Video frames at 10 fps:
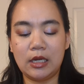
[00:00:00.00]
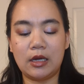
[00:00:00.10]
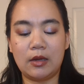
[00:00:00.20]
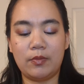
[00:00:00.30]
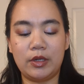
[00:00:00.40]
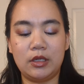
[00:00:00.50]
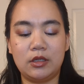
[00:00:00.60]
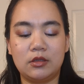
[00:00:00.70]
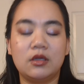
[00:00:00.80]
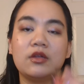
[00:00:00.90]
But
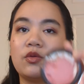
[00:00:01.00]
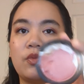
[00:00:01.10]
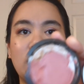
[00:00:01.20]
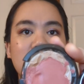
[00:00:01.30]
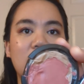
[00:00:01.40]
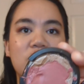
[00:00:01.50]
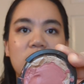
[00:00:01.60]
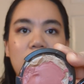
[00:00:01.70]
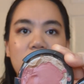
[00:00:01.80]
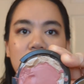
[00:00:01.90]
otherwise, I
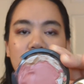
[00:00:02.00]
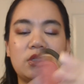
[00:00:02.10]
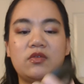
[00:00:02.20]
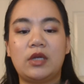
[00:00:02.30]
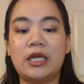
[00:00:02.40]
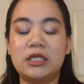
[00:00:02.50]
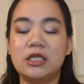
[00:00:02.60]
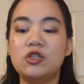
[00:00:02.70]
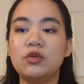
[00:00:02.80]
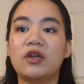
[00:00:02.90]
just melted the rest of it. I
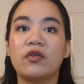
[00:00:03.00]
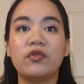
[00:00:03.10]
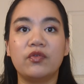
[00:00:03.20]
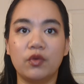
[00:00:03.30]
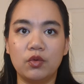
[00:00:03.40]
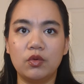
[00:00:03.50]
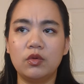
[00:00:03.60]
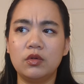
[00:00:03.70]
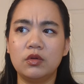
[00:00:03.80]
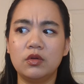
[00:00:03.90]
did do like a full,